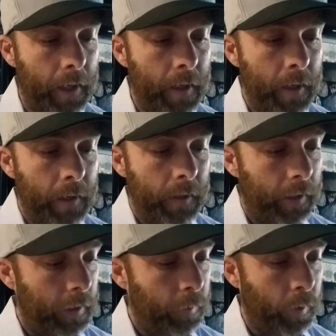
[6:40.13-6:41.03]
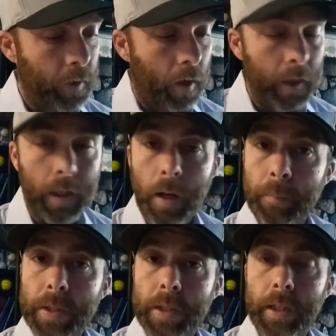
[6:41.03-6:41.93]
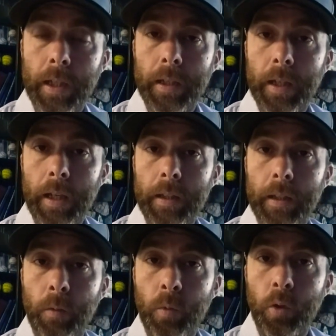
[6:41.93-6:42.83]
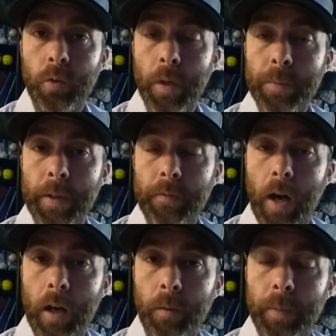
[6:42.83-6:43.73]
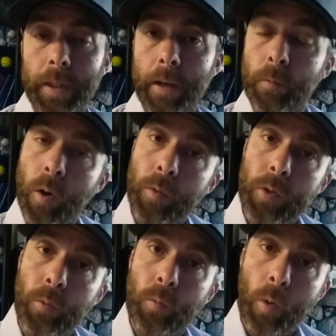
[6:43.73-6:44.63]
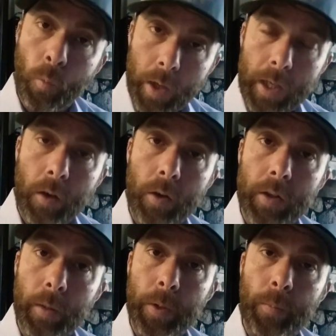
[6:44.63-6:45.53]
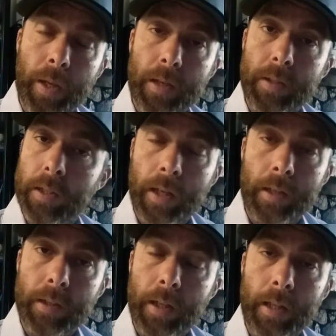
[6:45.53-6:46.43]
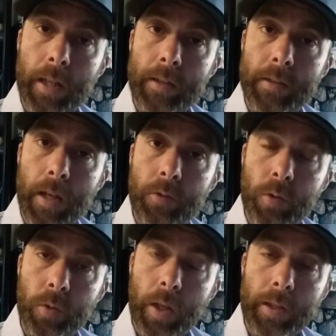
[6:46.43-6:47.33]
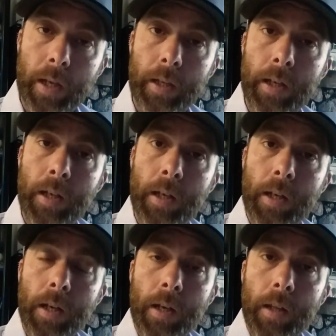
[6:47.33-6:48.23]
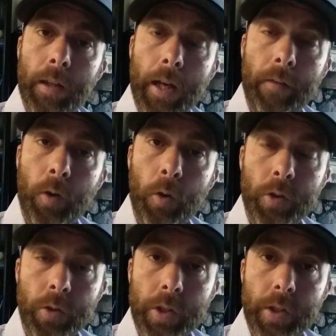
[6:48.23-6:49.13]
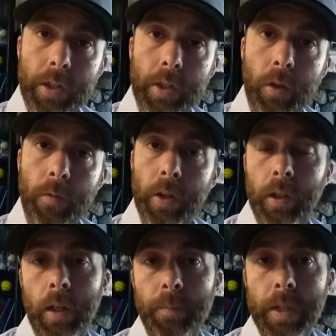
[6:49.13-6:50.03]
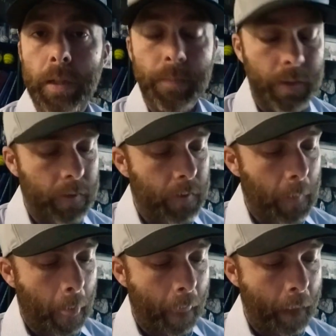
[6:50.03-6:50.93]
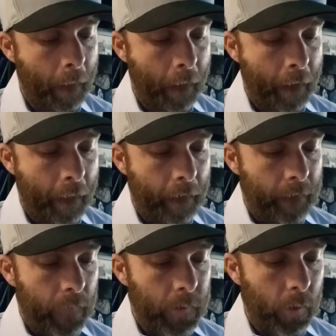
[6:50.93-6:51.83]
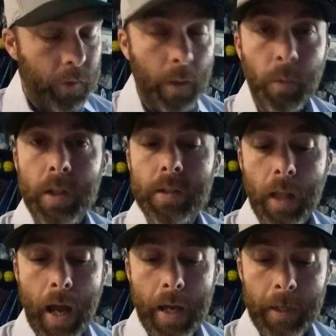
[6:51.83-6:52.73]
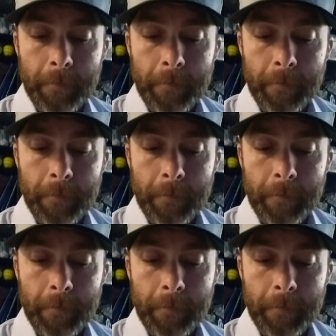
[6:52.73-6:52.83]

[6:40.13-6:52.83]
that this was all encompassing and the rules must be followed. But then when we go to WBSC, they say that that's not true, that they have no jurisdiction over the club teams. So someone's lying,